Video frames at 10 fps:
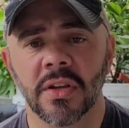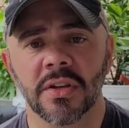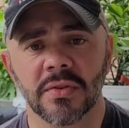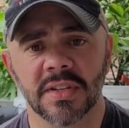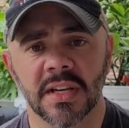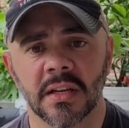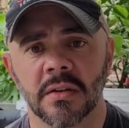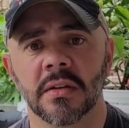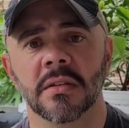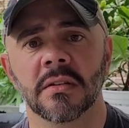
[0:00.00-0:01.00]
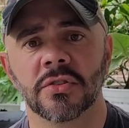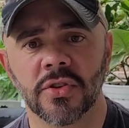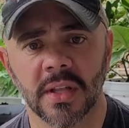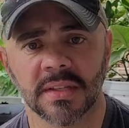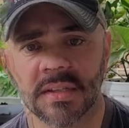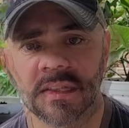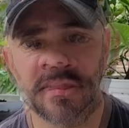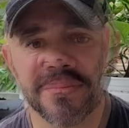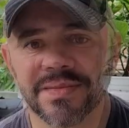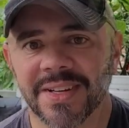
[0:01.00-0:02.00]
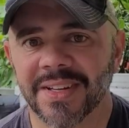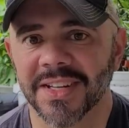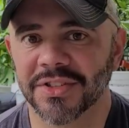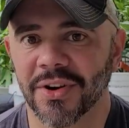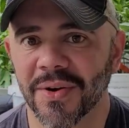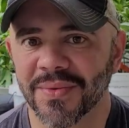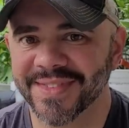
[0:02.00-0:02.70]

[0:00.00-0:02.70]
using trellises. Let's grow.